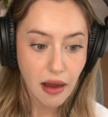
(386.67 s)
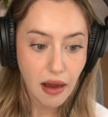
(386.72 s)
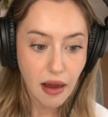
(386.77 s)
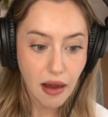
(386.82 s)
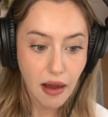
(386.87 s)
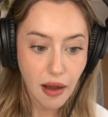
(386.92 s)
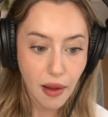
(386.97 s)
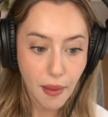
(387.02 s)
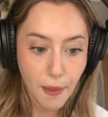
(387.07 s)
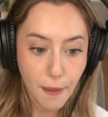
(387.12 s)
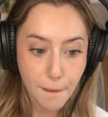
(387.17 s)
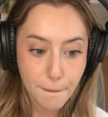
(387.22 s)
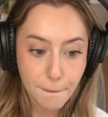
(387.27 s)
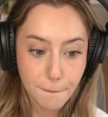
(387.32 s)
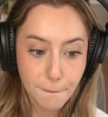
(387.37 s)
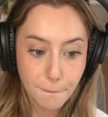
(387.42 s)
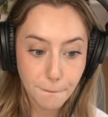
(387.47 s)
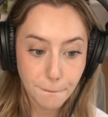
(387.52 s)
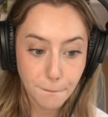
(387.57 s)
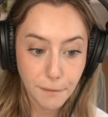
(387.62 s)

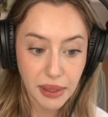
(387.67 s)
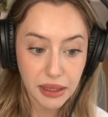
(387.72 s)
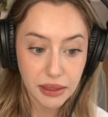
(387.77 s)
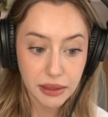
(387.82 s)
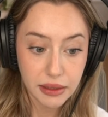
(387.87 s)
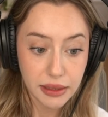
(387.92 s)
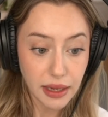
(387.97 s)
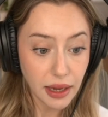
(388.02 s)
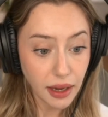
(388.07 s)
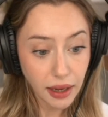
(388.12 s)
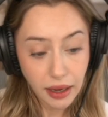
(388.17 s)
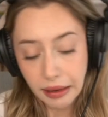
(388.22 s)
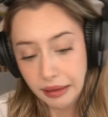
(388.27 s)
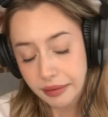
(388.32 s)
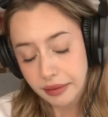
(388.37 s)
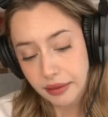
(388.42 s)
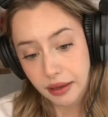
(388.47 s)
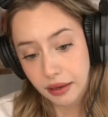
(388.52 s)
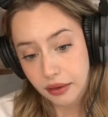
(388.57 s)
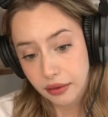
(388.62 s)
Yeah,
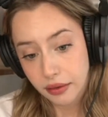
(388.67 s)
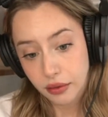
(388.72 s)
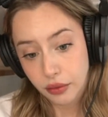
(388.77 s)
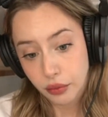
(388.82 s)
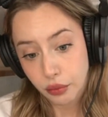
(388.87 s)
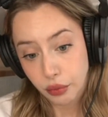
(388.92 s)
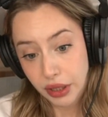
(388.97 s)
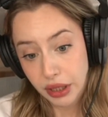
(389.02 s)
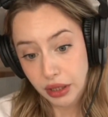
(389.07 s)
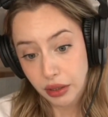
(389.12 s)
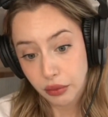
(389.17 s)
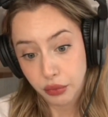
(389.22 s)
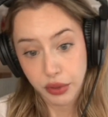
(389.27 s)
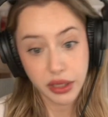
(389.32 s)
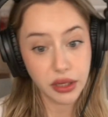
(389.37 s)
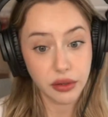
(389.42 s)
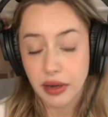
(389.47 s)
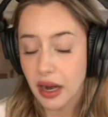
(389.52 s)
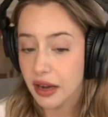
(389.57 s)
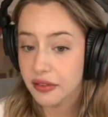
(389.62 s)
and then we
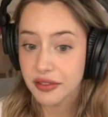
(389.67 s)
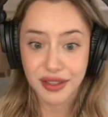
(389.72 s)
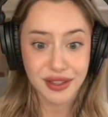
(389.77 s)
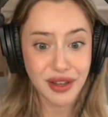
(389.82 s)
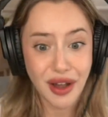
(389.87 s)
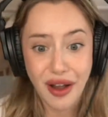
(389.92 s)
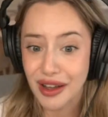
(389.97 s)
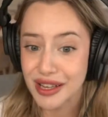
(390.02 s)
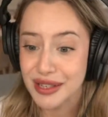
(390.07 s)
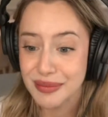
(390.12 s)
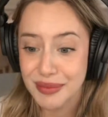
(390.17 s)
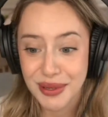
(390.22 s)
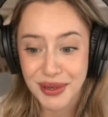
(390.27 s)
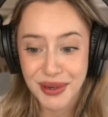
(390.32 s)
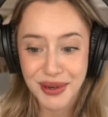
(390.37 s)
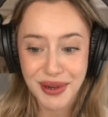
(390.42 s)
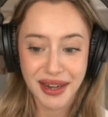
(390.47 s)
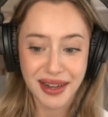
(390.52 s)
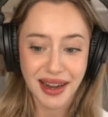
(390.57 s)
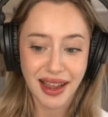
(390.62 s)
arrived at the
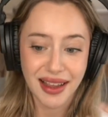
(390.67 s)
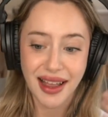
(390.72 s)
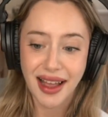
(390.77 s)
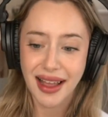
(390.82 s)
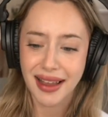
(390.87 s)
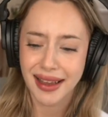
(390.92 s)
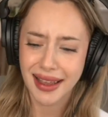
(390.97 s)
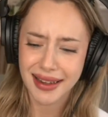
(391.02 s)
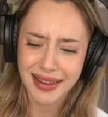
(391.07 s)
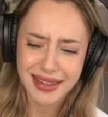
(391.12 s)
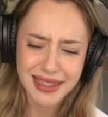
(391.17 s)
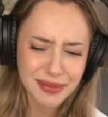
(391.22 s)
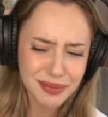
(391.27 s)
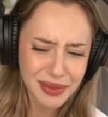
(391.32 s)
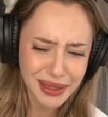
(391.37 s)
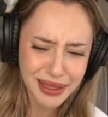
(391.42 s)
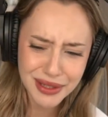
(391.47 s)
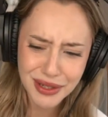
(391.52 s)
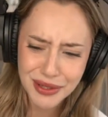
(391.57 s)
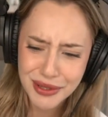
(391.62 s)
hospital and I again
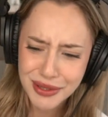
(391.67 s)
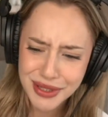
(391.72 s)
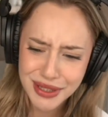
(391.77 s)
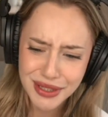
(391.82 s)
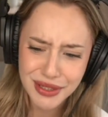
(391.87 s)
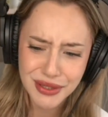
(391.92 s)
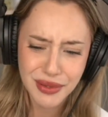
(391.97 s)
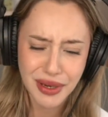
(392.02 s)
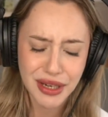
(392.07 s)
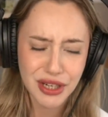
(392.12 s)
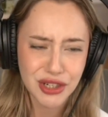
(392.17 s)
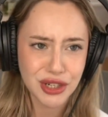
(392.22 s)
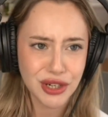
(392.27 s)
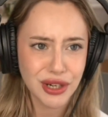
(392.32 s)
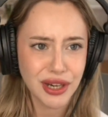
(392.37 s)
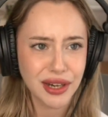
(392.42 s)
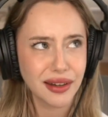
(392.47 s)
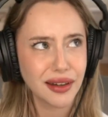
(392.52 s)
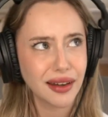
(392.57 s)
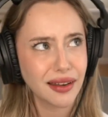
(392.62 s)
explained the whole situation,
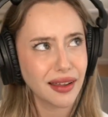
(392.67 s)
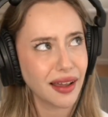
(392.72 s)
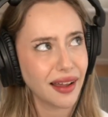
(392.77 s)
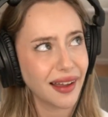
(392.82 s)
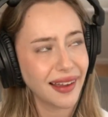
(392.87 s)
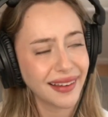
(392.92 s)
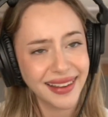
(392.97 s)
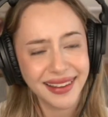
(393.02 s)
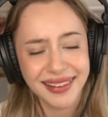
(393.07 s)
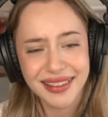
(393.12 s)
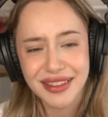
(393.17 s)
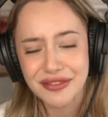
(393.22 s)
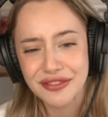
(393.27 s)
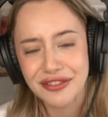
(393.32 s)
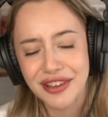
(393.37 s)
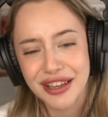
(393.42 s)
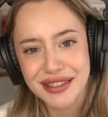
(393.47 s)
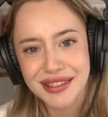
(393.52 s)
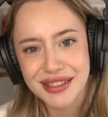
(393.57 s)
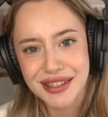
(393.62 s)
and again the
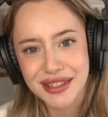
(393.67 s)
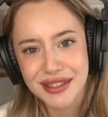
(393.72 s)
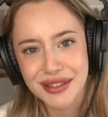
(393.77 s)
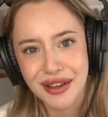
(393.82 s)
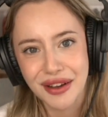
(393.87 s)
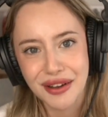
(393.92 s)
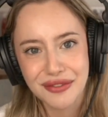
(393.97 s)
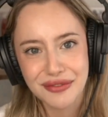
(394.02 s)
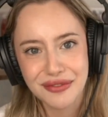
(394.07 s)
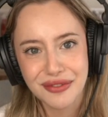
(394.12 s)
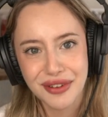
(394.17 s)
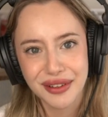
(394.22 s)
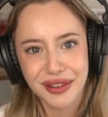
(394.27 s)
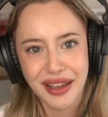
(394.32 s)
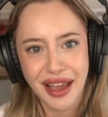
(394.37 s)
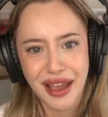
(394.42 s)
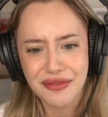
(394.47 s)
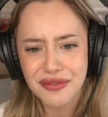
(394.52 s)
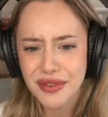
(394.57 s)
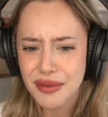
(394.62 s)
faces of
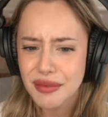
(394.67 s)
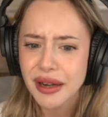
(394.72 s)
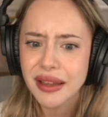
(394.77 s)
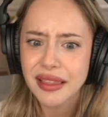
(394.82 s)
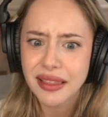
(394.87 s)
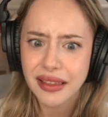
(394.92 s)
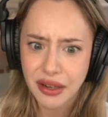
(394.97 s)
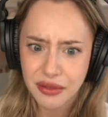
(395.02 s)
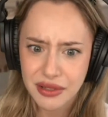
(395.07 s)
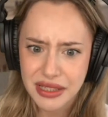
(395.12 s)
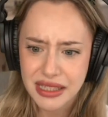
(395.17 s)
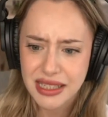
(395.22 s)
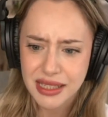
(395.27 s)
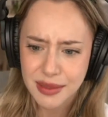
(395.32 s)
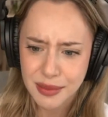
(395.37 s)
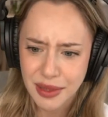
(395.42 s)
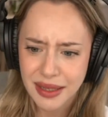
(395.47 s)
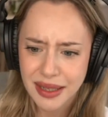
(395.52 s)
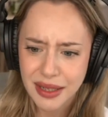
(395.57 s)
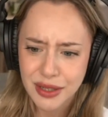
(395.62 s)
everybody that I was
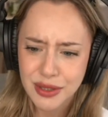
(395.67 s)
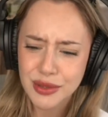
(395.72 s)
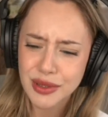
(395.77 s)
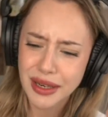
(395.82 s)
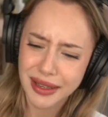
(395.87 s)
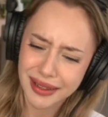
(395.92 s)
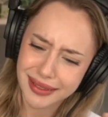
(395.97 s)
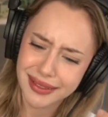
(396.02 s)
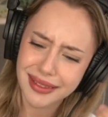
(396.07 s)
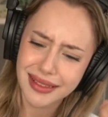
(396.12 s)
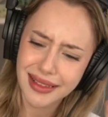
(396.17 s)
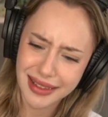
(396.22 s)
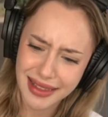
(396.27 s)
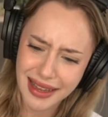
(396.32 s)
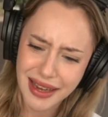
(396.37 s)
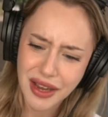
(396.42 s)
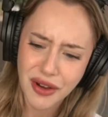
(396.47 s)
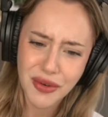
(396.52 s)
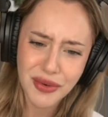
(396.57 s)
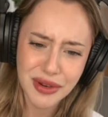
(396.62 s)
explaining to, like
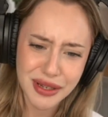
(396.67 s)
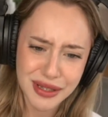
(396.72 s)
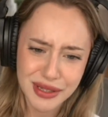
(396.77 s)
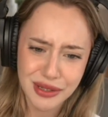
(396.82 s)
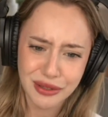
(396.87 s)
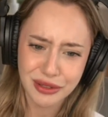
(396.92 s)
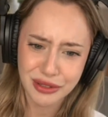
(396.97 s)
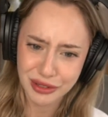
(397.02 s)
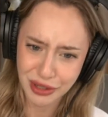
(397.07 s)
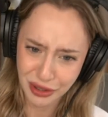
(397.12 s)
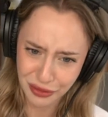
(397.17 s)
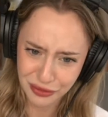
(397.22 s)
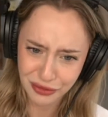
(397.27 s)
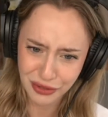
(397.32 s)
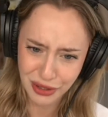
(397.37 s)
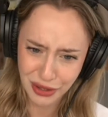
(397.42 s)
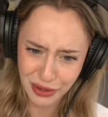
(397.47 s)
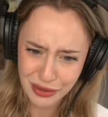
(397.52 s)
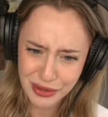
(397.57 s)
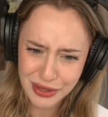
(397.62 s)
they always looked
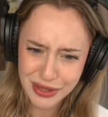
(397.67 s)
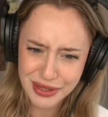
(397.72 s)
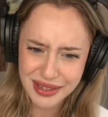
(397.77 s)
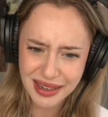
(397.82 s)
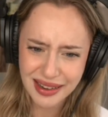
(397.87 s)
confused.